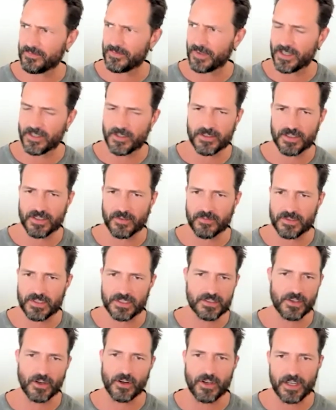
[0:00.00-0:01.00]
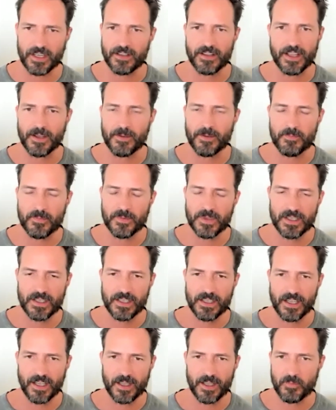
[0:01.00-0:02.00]
find yourself discarding them
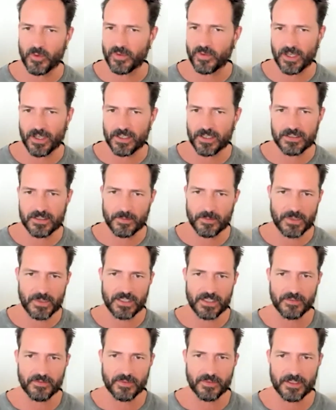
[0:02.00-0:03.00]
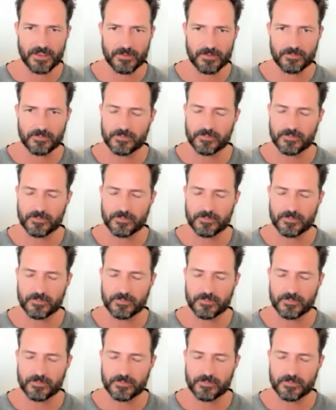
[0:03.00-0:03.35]
and moving on to something different?